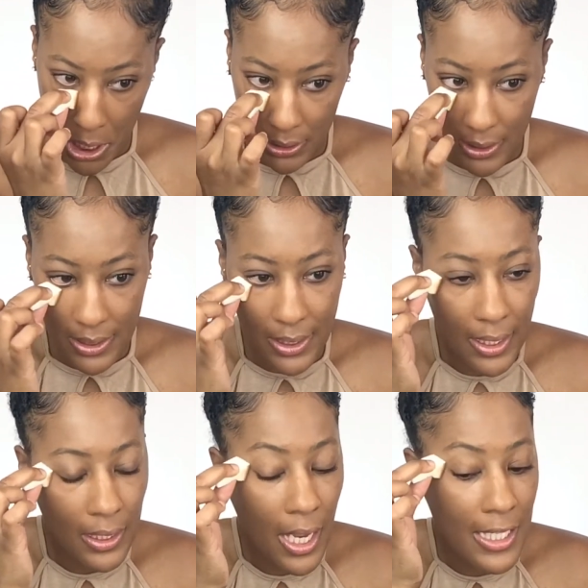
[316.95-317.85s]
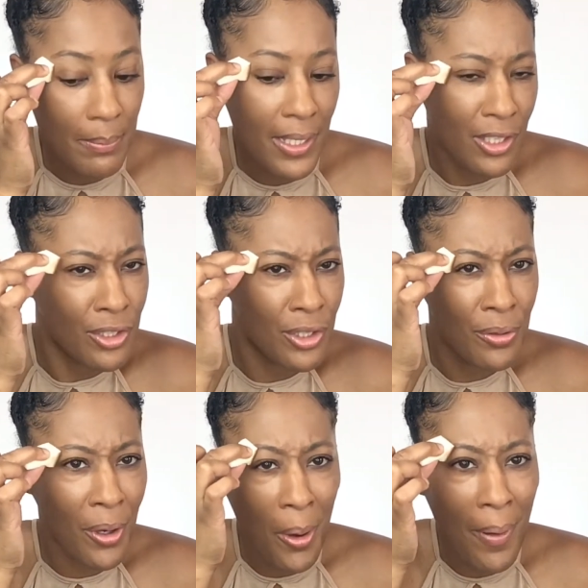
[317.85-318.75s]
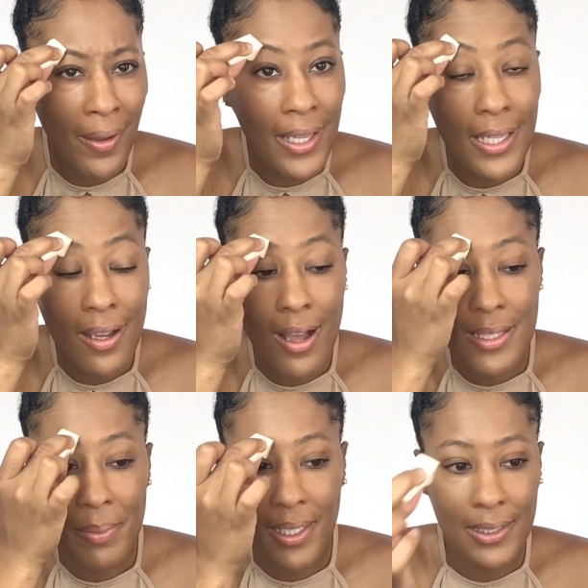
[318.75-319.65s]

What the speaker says: this It Cosmetics. Do you know about It Cosmetics?